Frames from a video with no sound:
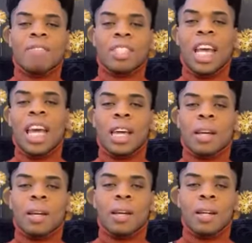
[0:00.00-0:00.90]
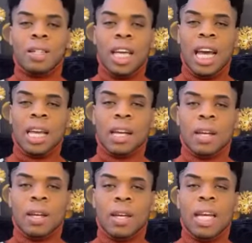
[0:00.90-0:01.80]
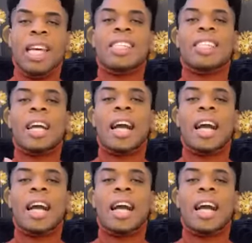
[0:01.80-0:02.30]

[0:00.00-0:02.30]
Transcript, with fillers: of take, take. He's the